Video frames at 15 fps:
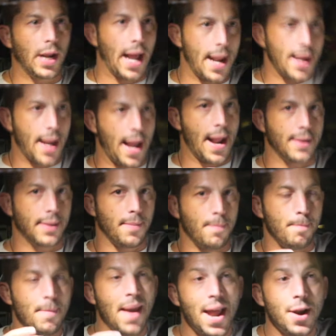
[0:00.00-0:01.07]
at the
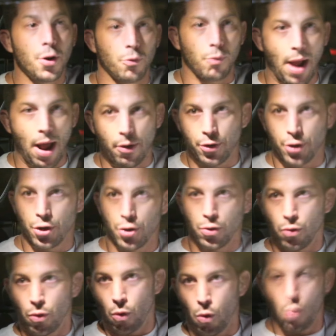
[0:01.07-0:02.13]
men around
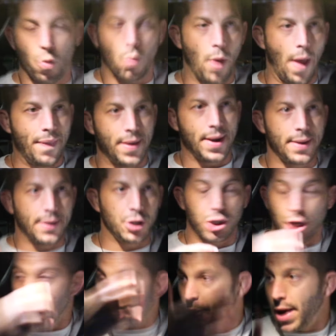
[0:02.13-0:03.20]
you and then the
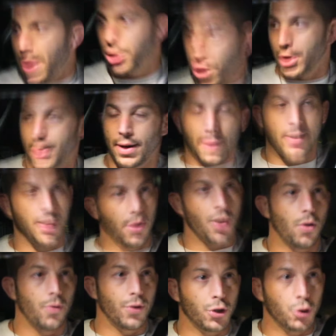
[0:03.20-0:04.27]
generation, you
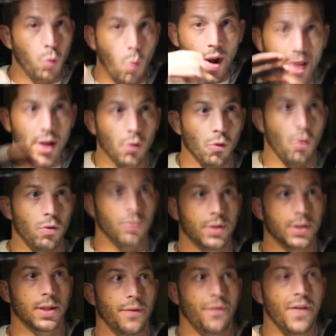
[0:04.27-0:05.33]
know, the
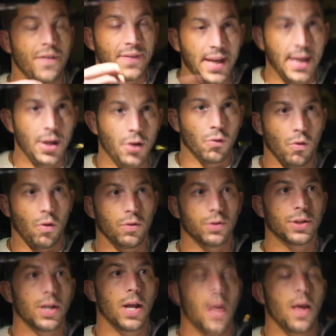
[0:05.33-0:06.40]
20-year-olds, the
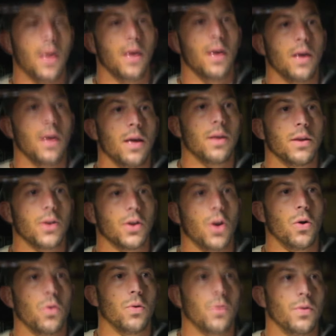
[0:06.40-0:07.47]
15-year-olds, you
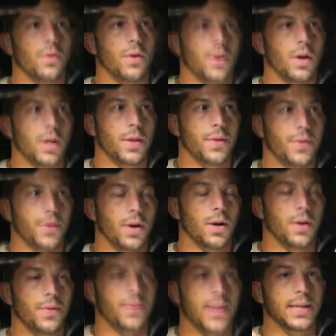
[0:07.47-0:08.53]
know,
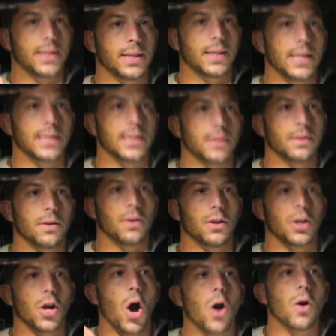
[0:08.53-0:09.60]
these
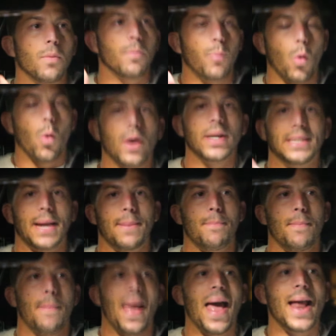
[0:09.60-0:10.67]
young boys
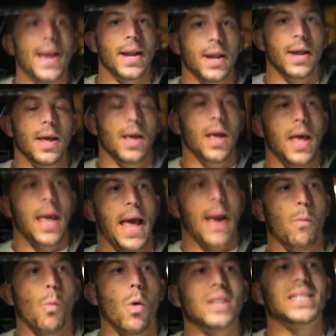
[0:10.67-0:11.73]
and men,
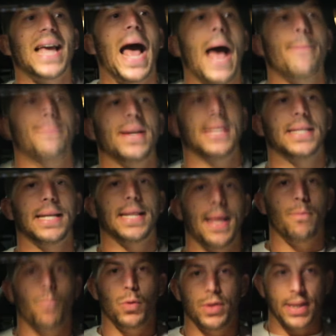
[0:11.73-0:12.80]
and what's happening to
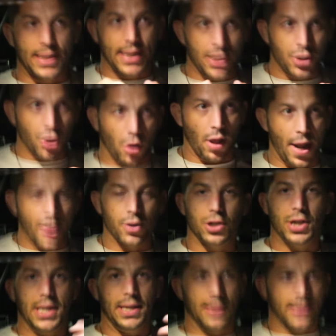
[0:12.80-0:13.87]
them with the digital
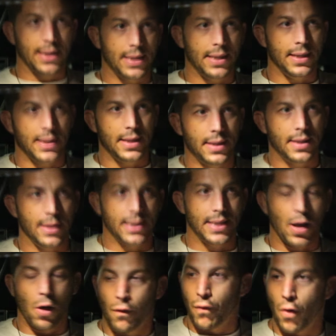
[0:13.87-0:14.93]
energy and the
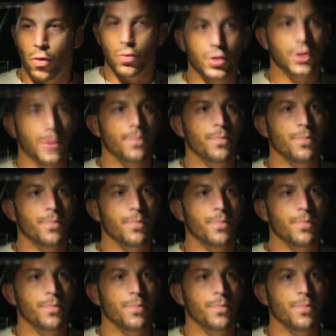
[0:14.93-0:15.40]
cell phones,